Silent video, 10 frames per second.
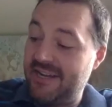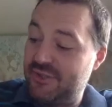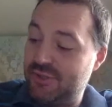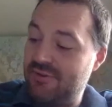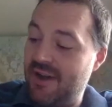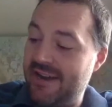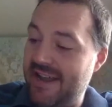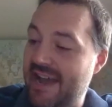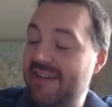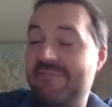Do not
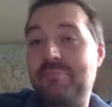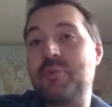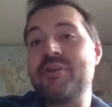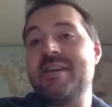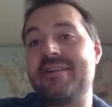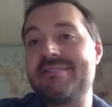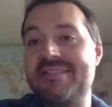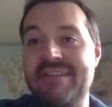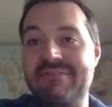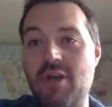have
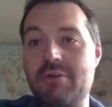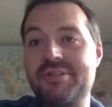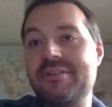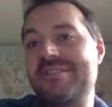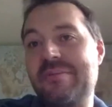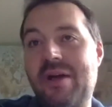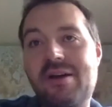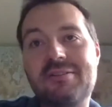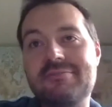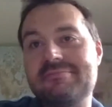preconceived notions
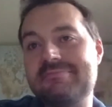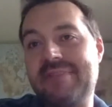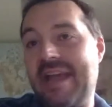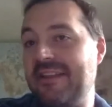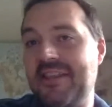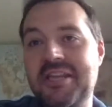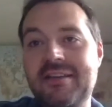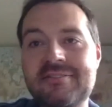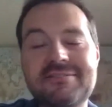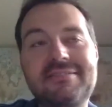about
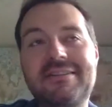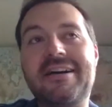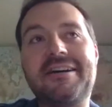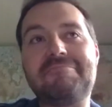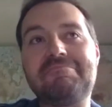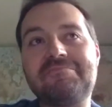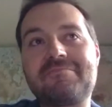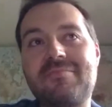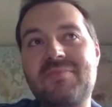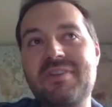anything.
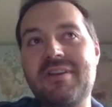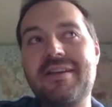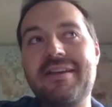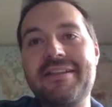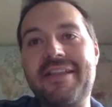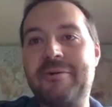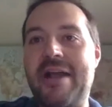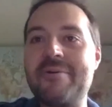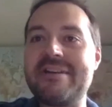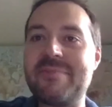Like when I
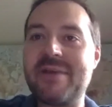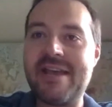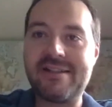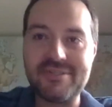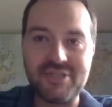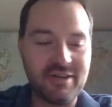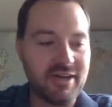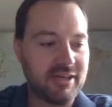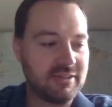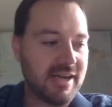went into mechanical
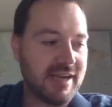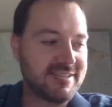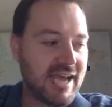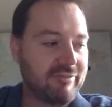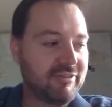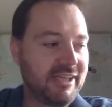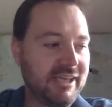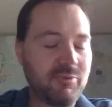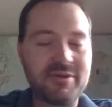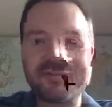engineering, I definitely
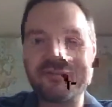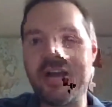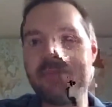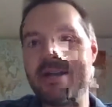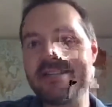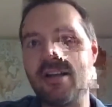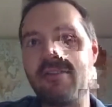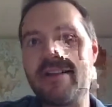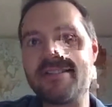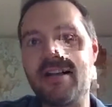would describe myself
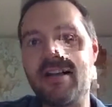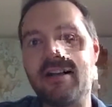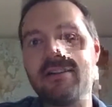as a